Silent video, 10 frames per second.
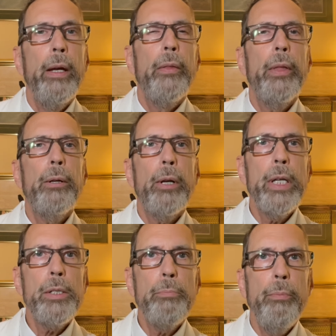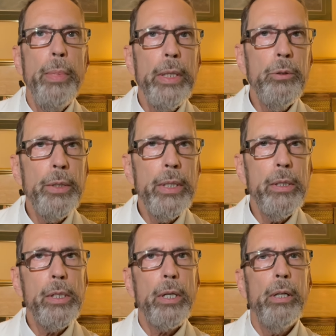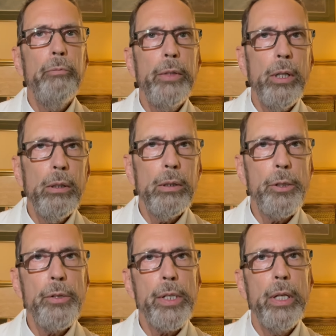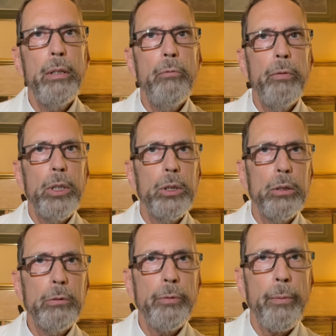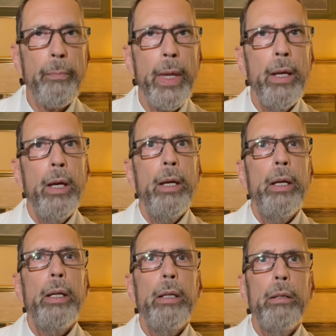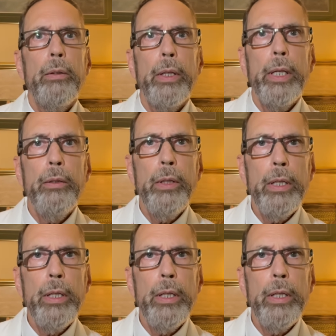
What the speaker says: There is billions of dollars involved. In the